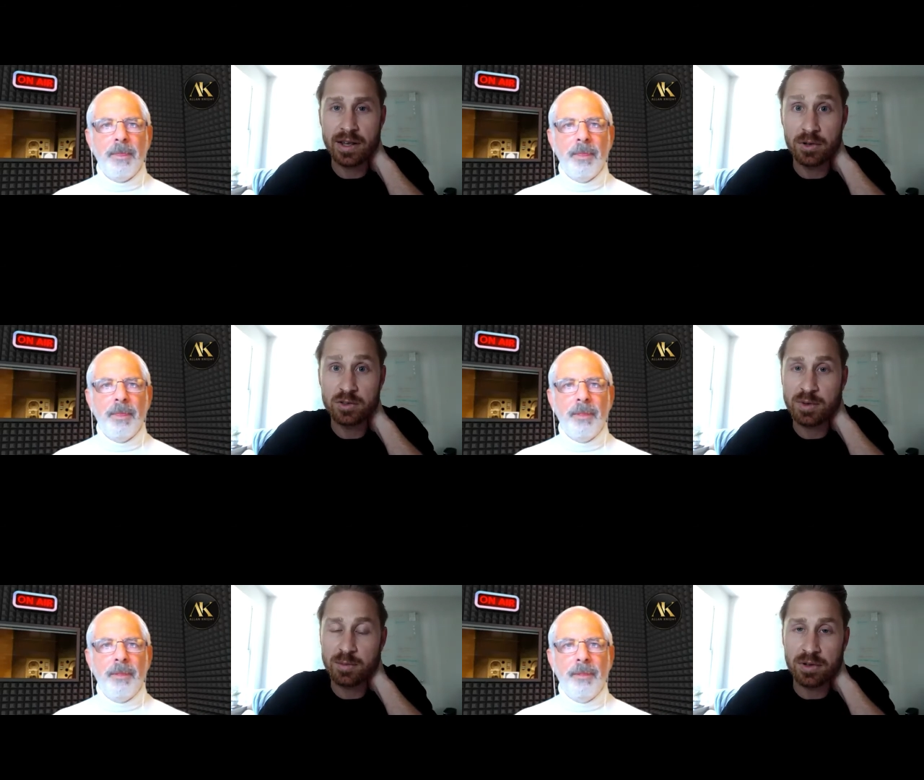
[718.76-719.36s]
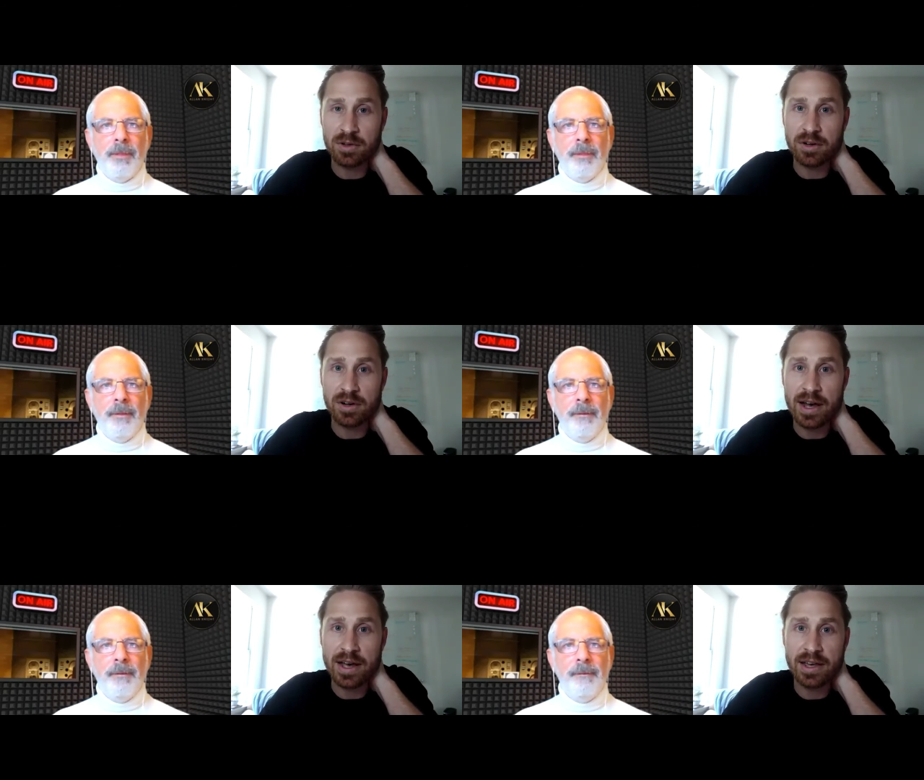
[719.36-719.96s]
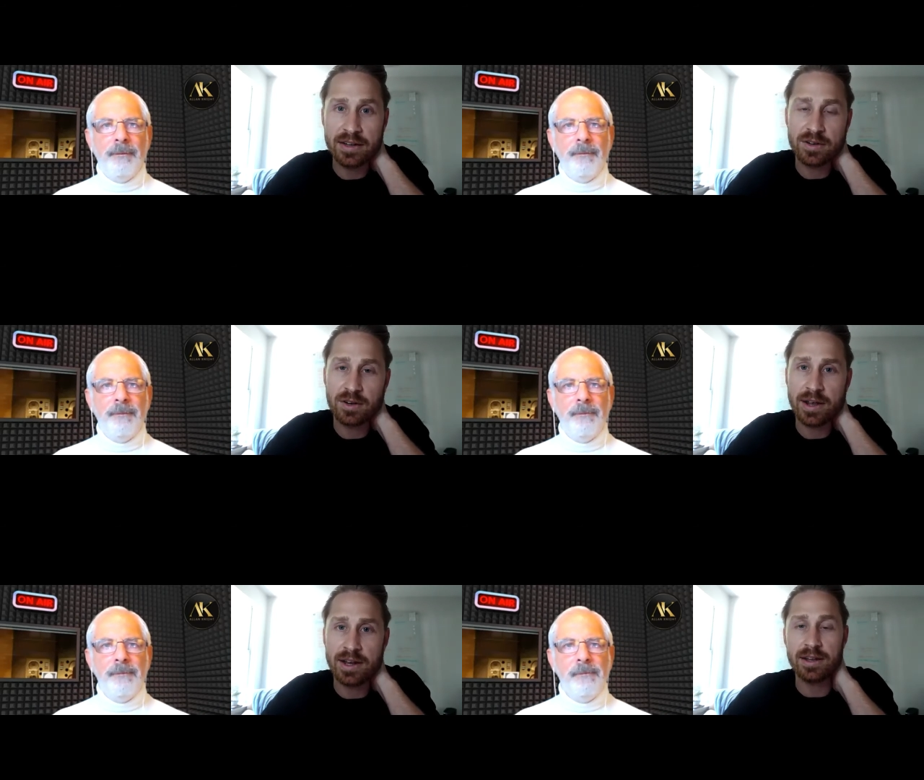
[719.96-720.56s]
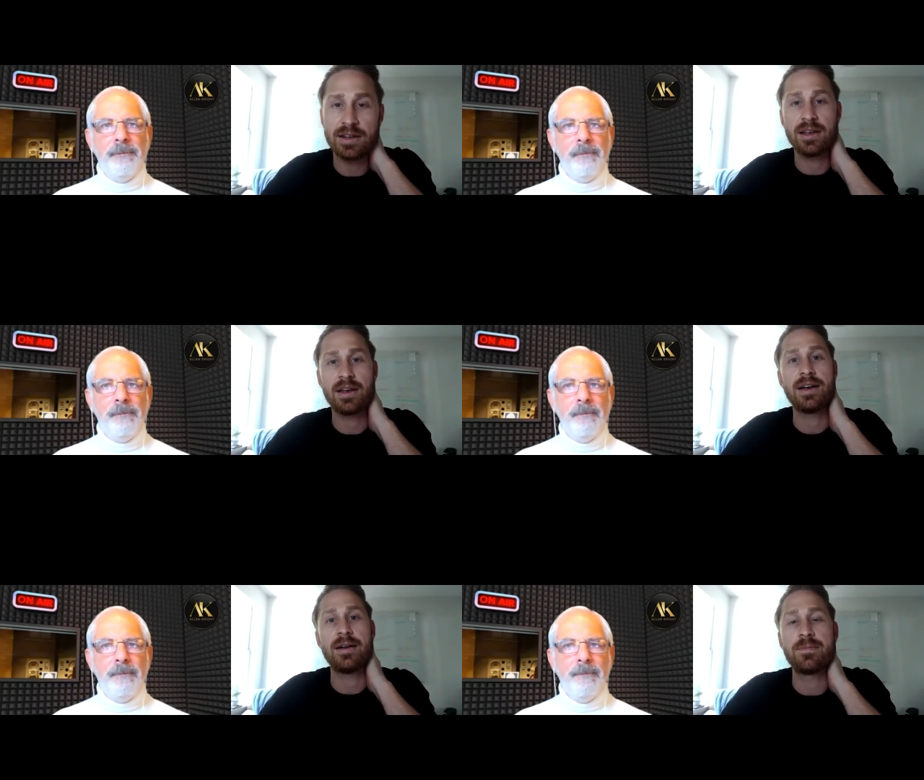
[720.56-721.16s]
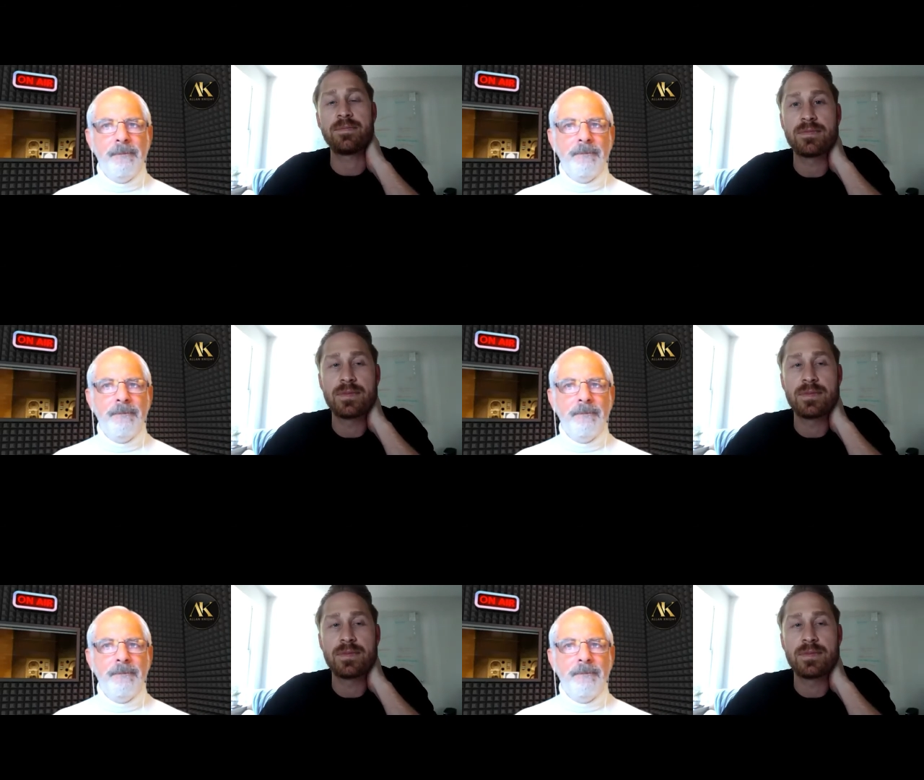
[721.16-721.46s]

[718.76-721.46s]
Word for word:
Speaker 1: and most people are not integrated. Um,